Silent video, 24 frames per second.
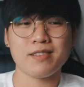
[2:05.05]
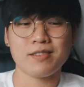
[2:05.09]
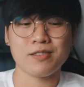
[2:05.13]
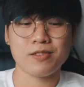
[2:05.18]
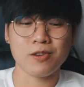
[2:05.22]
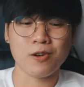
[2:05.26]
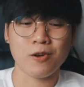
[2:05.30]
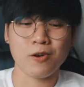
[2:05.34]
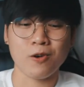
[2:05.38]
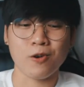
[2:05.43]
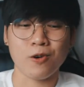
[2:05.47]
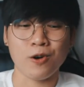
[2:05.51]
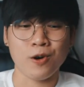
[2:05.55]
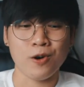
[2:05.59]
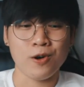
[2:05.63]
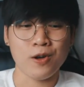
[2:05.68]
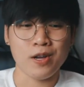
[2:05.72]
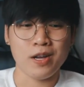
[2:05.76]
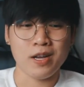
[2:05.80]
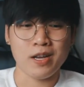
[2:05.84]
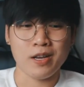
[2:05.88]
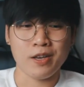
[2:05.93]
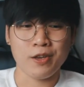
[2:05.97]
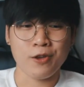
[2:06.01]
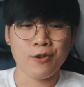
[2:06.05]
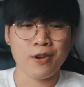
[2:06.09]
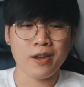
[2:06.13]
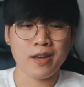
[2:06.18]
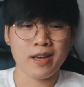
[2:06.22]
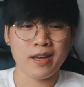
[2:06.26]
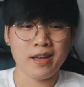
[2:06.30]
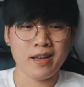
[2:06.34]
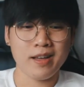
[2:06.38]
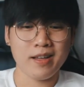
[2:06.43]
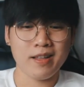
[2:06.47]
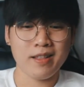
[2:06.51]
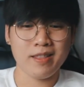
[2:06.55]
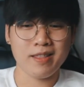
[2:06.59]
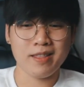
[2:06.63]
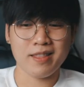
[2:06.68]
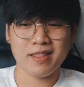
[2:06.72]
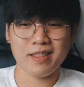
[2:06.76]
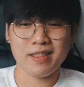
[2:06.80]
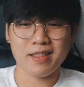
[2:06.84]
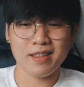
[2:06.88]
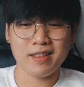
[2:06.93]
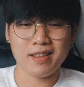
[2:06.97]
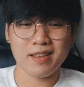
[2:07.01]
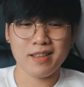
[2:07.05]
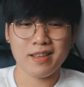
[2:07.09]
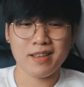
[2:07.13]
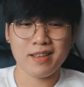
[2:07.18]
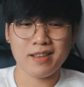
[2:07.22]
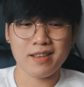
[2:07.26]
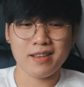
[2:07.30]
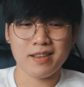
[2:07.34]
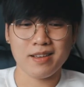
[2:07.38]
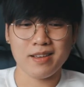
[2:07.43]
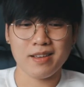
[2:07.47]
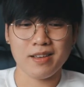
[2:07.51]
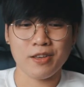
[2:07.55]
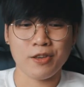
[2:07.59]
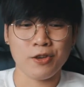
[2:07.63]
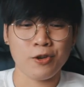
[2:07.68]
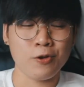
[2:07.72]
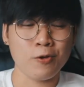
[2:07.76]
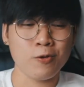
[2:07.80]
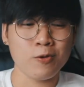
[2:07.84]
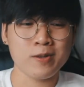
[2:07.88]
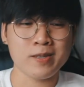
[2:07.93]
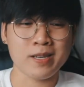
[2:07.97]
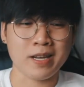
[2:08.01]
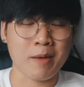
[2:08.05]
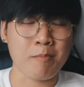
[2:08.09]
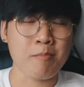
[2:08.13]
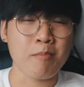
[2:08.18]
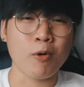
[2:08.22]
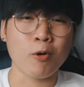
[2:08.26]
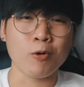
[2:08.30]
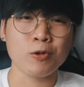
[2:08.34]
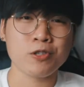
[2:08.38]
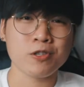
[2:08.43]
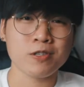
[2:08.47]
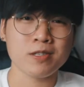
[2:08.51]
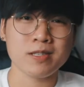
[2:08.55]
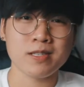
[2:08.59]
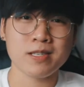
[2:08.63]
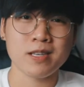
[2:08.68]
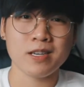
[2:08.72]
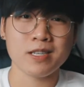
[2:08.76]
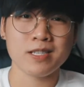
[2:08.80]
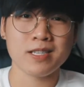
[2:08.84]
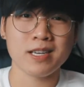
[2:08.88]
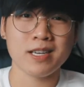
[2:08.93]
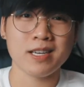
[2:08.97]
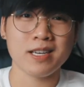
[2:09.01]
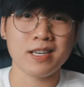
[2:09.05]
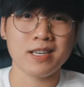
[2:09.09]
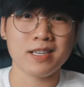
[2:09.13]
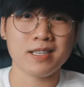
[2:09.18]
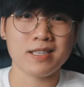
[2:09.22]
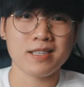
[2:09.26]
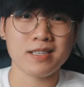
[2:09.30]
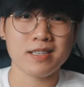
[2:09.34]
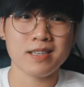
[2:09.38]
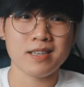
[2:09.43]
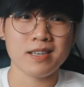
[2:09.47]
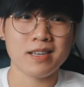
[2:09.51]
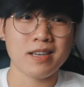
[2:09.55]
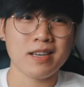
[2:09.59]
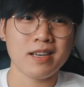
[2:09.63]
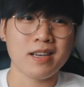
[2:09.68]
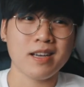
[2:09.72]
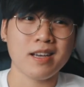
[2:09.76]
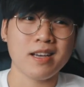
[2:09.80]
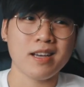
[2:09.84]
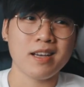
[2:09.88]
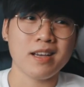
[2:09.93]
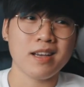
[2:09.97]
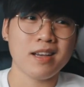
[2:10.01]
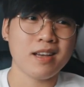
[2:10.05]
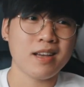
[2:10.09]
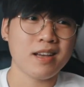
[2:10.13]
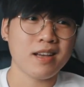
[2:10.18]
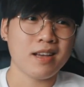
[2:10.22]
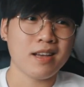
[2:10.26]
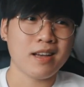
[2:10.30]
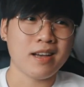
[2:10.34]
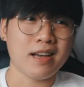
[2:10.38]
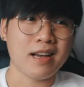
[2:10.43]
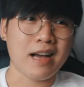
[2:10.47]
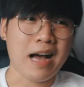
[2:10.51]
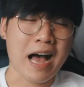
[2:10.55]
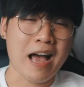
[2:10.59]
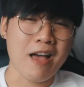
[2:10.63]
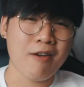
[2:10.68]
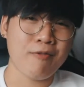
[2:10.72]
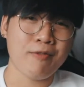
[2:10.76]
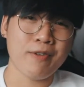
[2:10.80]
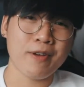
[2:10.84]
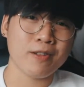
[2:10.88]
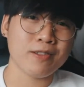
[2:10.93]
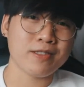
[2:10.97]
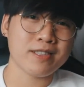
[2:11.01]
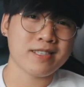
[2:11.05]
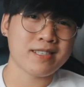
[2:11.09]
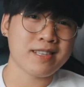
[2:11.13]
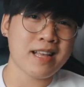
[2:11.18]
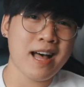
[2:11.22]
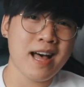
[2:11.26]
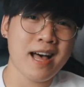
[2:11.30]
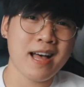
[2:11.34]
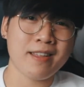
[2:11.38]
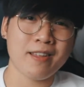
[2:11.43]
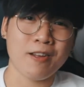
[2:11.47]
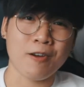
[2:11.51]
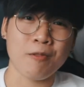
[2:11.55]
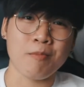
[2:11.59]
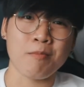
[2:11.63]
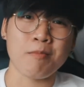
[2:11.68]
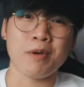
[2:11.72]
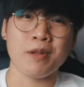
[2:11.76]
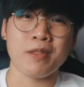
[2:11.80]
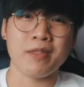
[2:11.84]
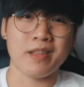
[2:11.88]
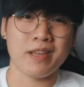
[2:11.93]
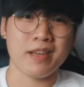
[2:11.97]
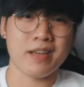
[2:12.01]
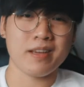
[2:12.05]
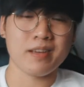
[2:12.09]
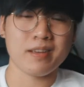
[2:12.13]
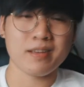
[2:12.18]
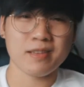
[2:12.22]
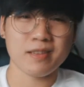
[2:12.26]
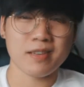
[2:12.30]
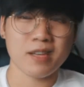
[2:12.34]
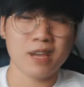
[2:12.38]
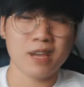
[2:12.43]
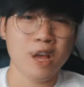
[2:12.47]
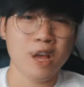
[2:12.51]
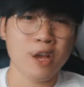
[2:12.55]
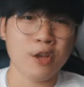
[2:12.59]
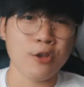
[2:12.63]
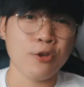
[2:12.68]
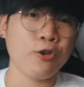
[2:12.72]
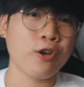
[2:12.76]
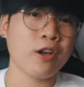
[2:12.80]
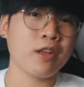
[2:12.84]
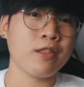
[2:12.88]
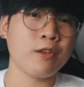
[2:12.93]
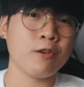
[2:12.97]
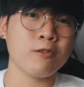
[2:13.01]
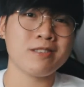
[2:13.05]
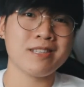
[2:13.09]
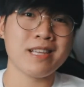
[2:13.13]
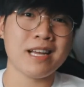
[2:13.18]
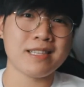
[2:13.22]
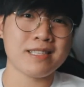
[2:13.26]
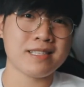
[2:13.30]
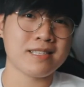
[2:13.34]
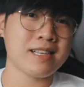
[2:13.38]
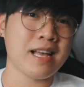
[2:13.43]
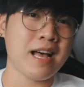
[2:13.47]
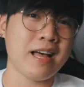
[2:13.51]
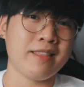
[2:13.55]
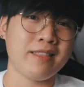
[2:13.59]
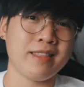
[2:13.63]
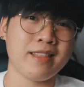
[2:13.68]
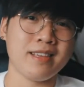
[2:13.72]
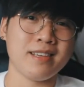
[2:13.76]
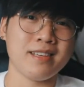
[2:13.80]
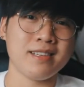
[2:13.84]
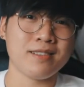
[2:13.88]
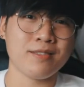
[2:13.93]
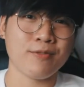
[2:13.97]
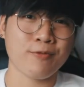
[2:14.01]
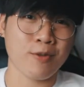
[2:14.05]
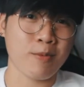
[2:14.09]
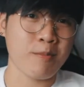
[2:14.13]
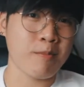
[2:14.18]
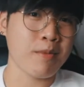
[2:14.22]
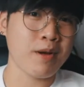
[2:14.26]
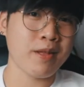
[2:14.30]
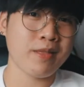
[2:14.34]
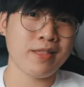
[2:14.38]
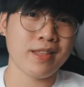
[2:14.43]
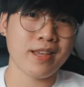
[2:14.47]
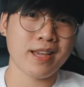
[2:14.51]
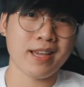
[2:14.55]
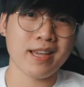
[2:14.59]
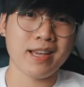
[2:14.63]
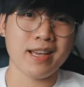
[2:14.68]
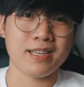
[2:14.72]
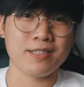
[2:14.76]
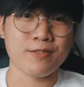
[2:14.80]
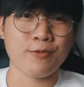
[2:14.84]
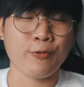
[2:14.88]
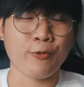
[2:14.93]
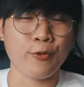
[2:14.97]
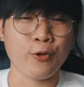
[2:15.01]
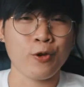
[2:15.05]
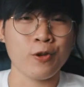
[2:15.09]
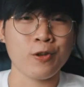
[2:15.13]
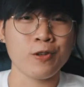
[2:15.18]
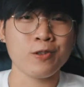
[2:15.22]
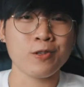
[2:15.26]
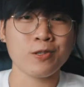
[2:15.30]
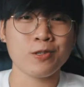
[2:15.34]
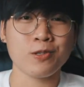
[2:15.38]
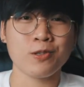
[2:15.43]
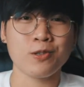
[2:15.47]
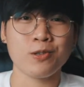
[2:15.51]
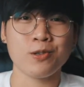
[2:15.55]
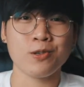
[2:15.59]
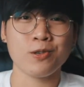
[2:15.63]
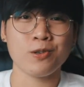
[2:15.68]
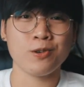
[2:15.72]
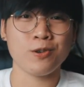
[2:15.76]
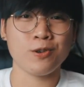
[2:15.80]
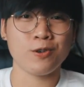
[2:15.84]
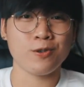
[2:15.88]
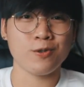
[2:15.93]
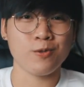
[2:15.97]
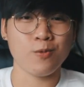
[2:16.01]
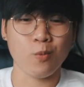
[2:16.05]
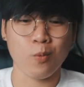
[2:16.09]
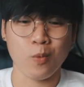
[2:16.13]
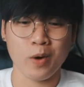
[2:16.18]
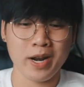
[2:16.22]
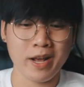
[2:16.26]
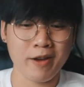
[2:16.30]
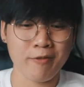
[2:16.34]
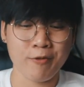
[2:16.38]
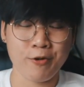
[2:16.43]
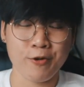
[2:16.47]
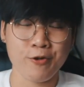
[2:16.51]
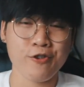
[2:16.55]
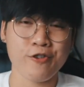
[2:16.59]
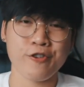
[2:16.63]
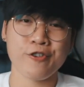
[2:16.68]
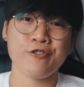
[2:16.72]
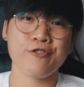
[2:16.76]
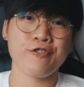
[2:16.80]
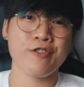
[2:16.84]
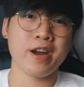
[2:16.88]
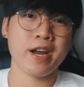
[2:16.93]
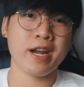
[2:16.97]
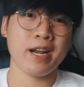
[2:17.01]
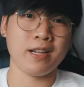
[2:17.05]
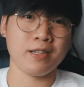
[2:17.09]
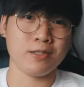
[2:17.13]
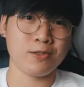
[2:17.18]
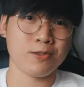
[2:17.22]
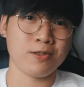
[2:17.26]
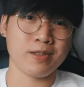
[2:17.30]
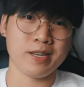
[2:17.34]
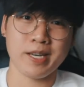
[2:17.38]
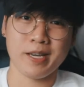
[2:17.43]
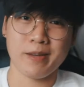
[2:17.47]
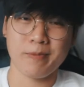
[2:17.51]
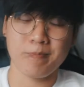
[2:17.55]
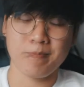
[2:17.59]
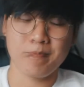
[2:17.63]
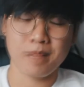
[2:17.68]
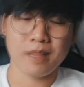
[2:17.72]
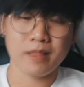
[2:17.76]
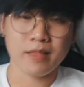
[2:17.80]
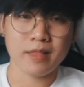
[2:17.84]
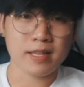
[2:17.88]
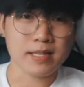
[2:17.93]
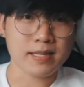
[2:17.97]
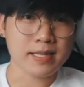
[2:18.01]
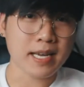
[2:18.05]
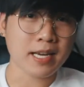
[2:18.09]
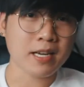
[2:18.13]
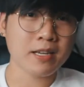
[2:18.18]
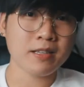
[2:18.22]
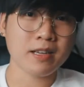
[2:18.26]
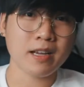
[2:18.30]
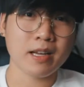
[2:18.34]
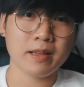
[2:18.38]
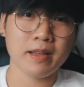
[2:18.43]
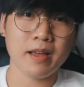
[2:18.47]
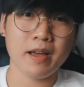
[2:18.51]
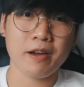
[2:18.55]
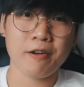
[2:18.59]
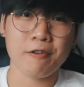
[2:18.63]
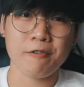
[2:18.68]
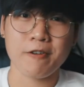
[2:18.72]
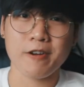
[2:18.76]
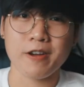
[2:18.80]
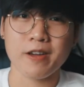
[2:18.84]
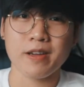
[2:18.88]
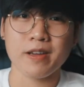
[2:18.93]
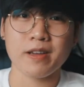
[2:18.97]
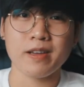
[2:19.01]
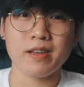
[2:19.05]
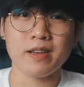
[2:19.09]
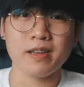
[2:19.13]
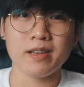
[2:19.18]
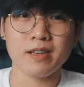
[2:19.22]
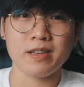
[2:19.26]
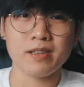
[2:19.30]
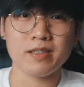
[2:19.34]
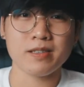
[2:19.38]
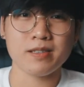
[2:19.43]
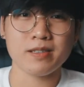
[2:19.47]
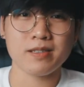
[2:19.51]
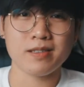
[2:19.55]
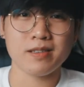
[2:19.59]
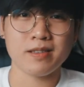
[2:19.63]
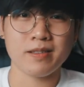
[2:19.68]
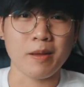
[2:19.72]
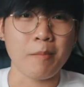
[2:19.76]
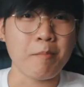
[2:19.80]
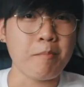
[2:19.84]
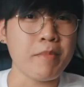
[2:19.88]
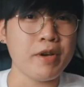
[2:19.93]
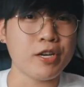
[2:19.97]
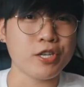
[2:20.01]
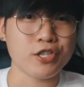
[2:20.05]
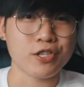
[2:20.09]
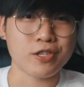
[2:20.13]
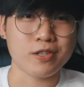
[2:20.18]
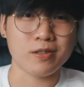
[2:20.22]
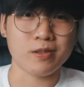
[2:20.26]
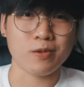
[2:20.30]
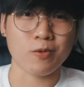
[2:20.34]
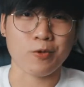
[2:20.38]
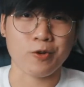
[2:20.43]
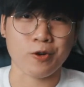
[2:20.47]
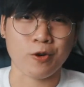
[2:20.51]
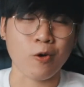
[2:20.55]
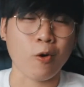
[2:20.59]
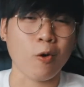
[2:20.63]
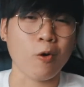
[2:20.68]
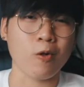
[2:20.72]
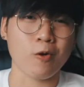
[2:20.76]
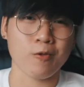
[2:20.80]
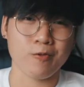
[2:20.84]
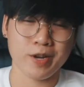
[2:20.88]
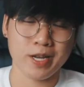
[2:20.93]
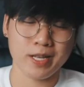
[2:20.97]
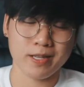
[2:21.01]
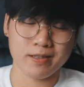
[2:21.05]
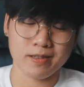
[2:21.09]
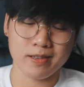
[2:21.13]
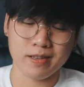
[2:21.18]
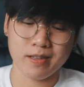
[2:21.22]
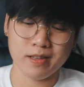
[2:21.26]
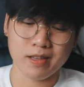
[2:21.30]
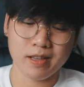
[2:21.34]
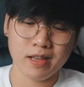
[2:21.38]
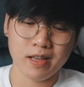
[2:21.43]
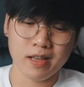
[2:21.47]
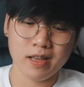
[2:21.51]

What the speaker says: So you can use an emotion such as, I felt sad on Monday. You can use that sadness from Monday as fuel to whatever you're creating today. The second category is the mission or goal-oriented.